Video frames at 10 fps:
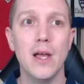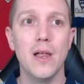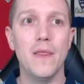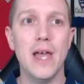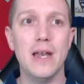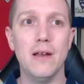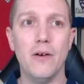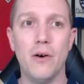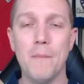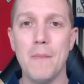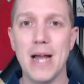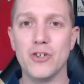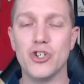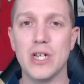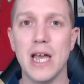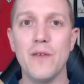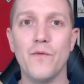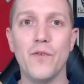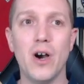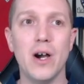Then on match day
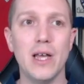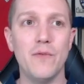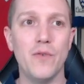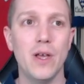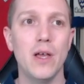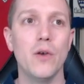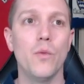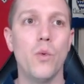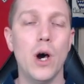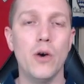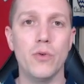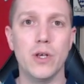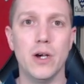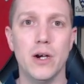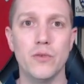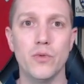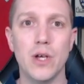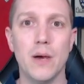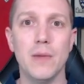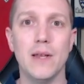5, wild card will
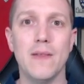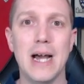come in.